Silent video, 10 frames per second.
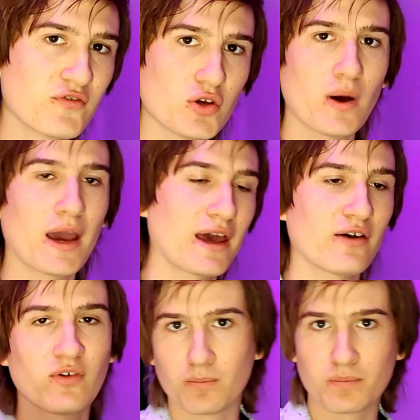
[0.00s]
If you
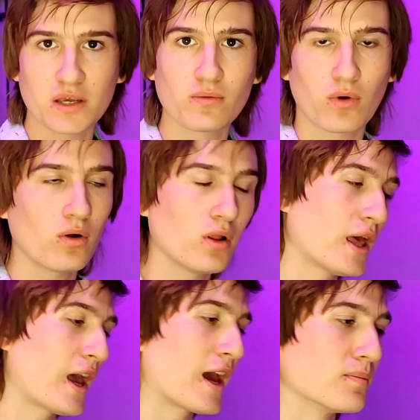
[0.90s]
have B-roll
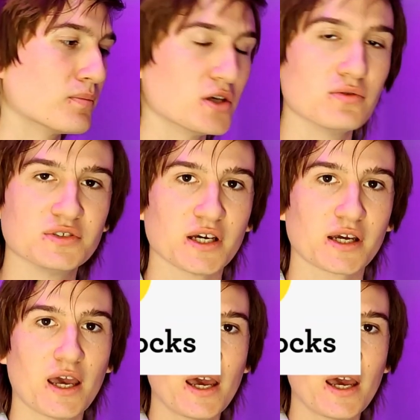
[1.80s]
and music